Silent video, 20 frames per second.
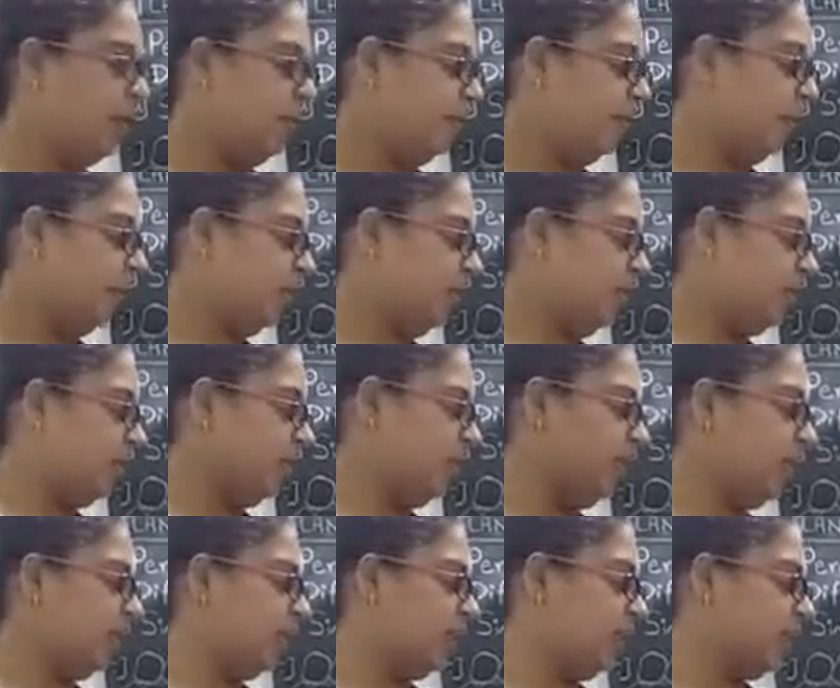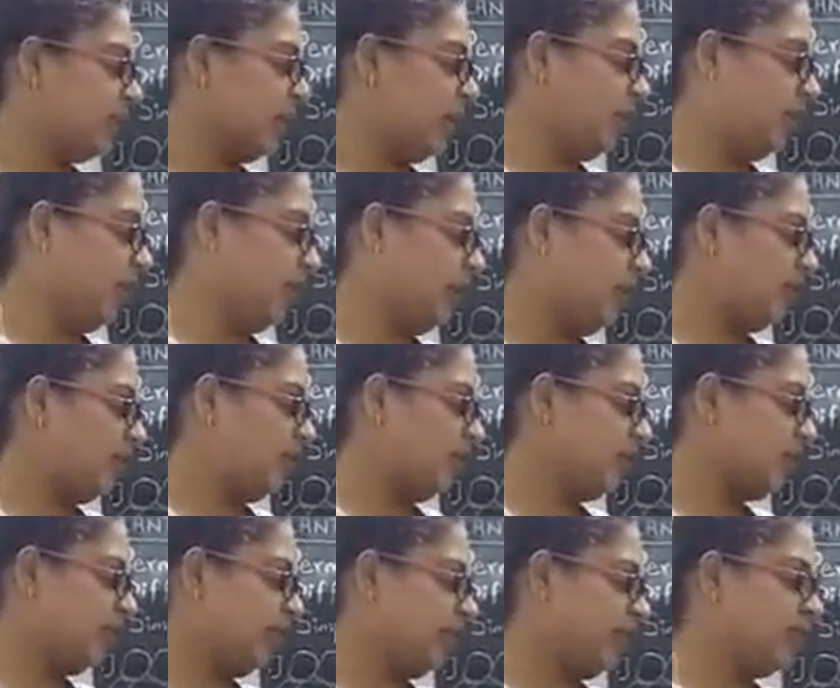But these epidermal
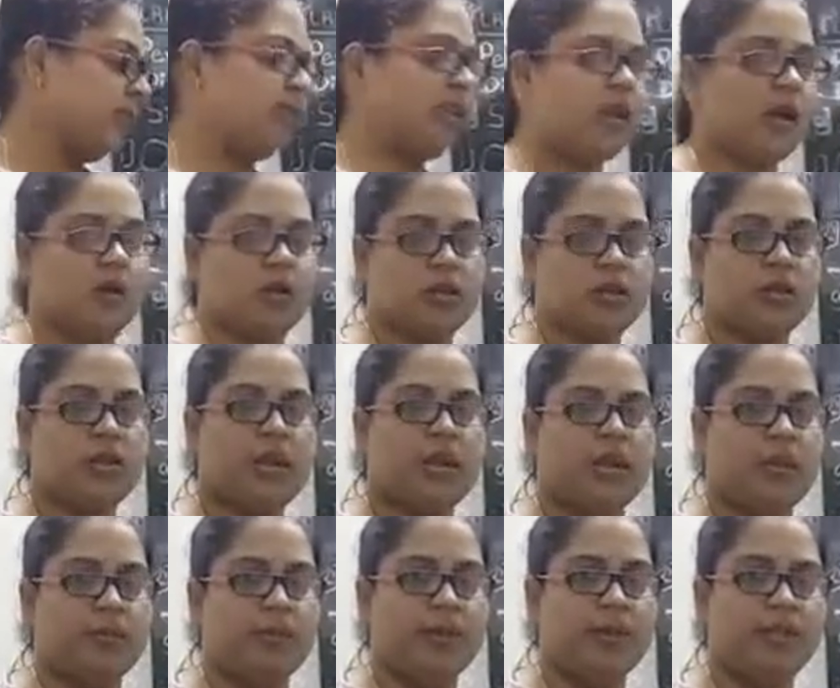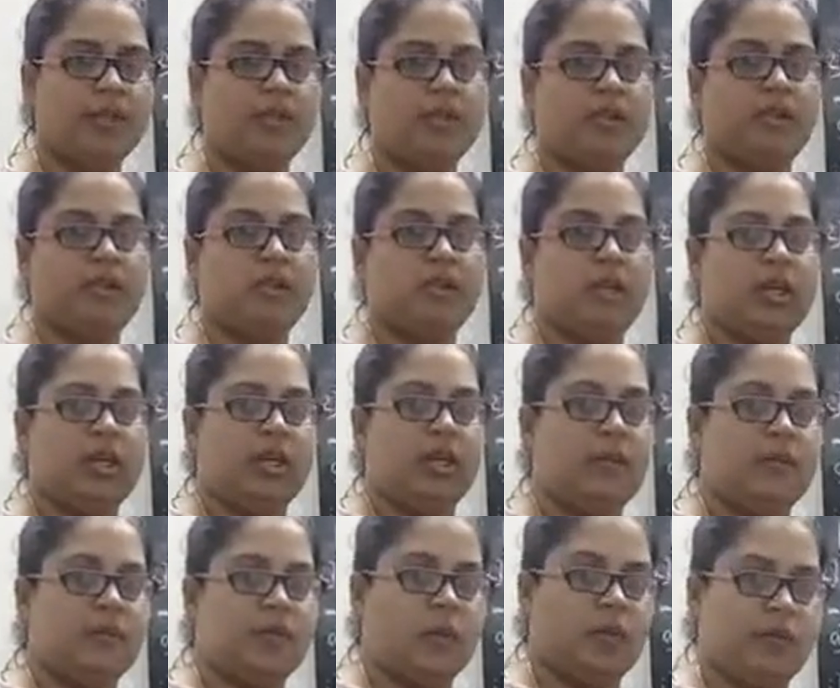cells, they also help in
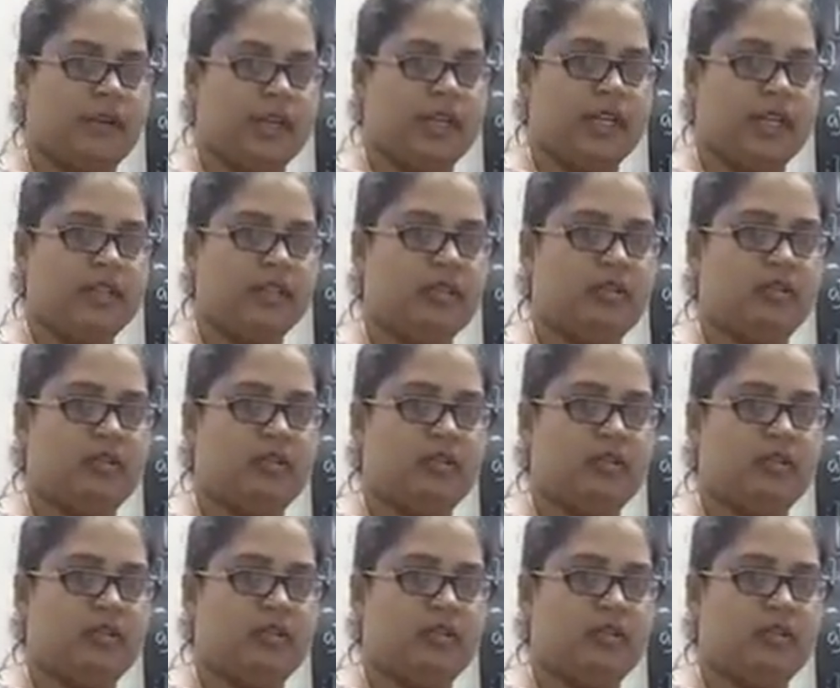providing